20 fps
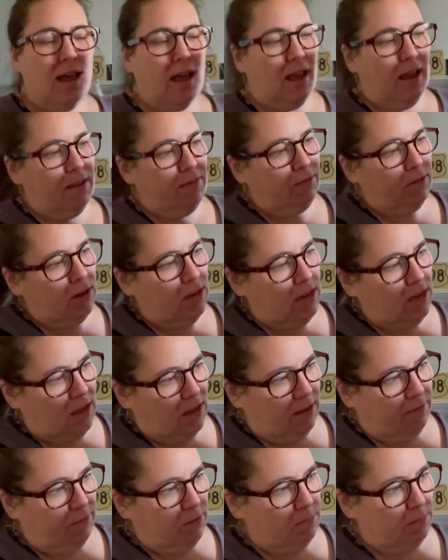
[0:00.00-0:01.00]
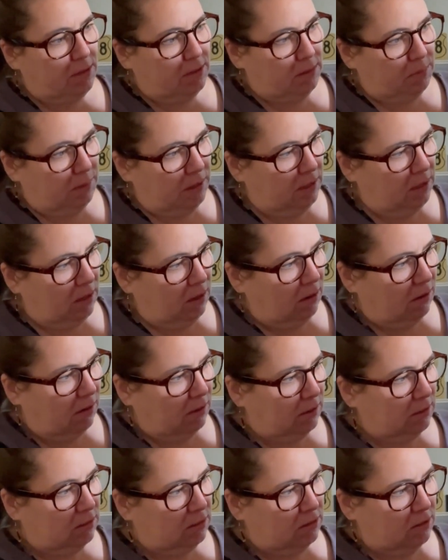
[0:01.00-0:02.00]
Every mixed media
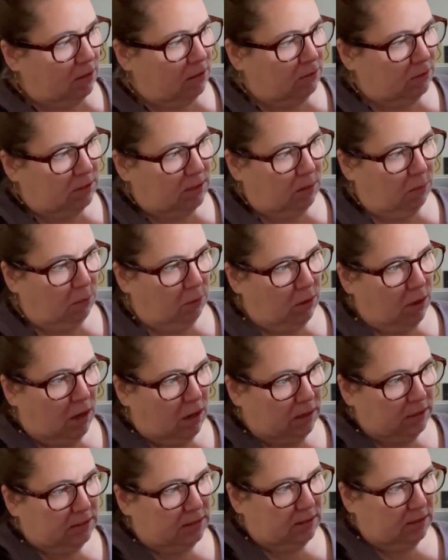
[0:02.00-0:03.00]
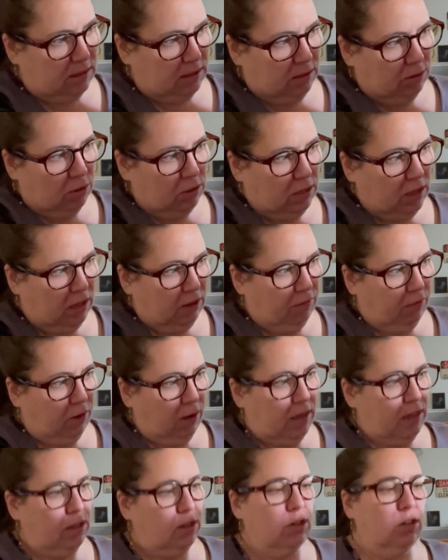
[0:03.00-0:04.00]
artist knows that we're constantly looking for
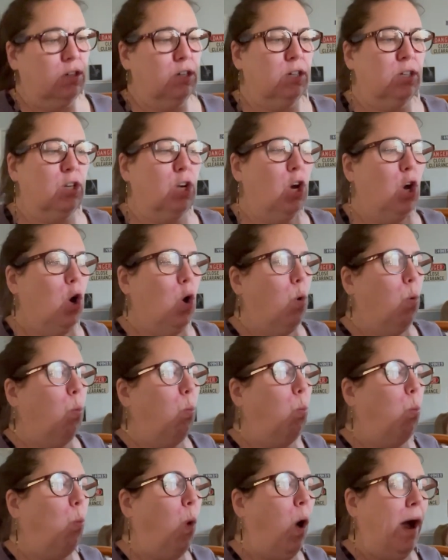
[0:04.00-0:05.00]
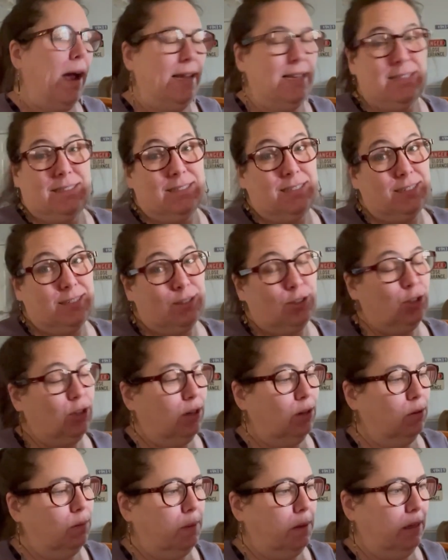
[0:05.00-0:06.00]
a good white
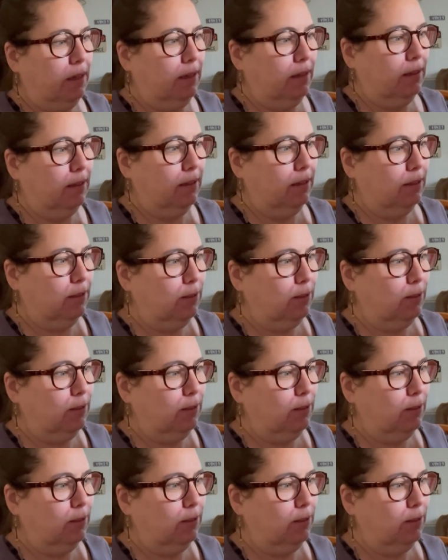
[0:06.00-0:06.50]
gel pen.